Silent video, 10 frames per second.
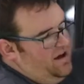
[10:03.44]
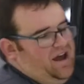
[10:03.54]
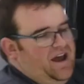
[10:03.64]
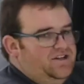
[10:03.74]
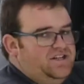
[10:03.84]

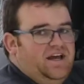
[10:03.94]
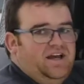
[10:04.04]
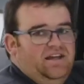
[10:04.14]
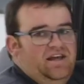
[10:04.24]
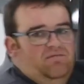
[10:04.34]
Air tank
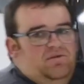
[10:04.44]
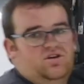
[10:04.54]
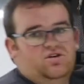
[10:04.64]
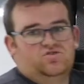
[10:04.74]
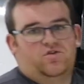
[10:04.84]
can then be
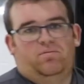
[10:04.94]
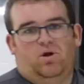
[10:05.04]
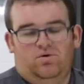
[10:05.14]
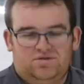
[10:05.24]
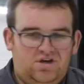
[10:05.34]
used for
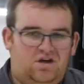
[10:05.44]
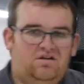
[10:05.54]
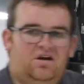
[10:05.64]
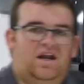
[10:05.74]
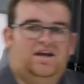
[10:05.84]
blowing
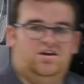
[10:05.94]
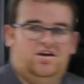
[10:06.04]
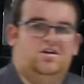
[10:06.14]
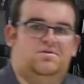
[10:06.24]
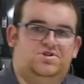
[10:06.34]
down, cleaning
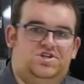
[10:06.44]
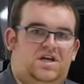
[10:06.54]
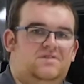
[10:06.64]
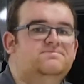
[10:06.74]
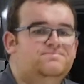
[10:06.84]
down the
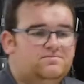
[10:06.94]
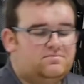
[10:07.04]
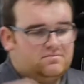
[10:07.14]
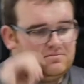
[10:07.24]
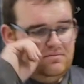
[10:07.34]
machine.
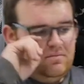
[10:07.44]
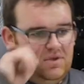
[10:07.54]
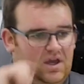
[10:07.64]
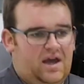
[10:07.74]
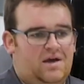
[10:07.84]

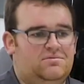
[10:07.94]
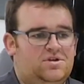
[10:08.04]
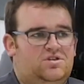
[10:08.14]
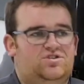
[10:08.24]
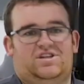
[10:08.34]

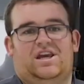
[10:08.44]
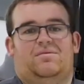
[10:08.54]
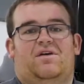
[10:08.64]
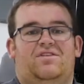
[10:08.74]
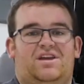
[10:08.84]
just keep
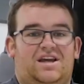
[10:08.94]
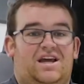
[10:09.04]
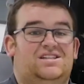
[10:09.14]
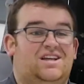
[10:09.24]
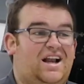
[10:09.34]
everything
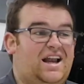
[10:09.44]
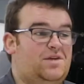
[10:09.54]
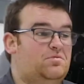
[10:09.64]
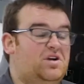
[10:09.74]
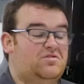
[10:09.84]
nice and
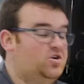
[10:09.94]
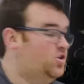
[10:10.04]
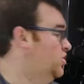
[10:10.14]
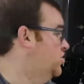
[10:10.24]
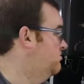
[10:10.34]
clean whenever you're
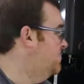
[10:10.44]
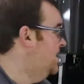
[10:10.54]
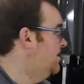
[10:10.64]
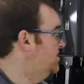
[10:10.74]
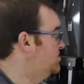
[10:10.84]
doing your
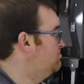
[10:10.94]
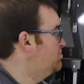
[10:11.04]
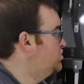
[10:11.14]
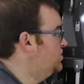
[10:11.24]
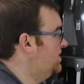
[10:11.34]
maintenance
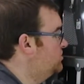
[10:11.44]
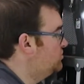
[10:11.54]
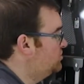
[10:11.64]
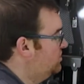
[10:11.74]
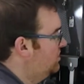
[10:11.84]

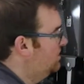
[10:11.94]
procedures.